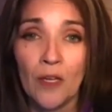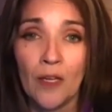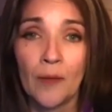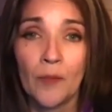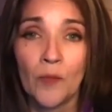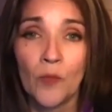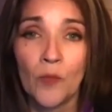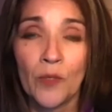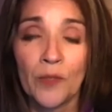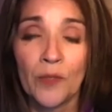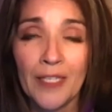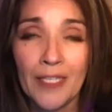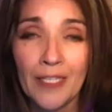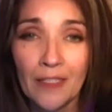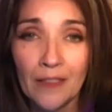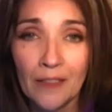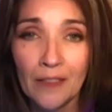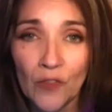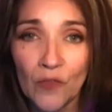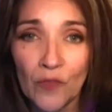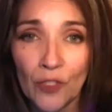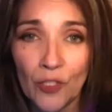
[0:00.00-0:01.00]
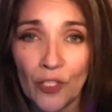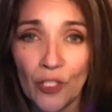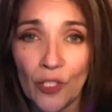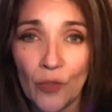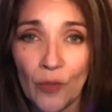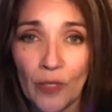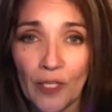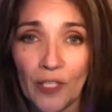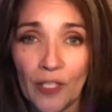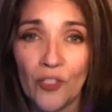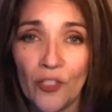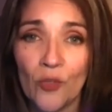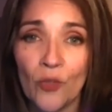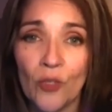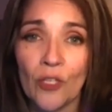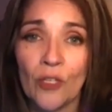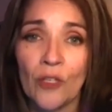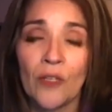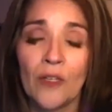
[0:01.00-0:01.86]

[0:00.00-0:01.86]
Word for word: I'm creating this video and you are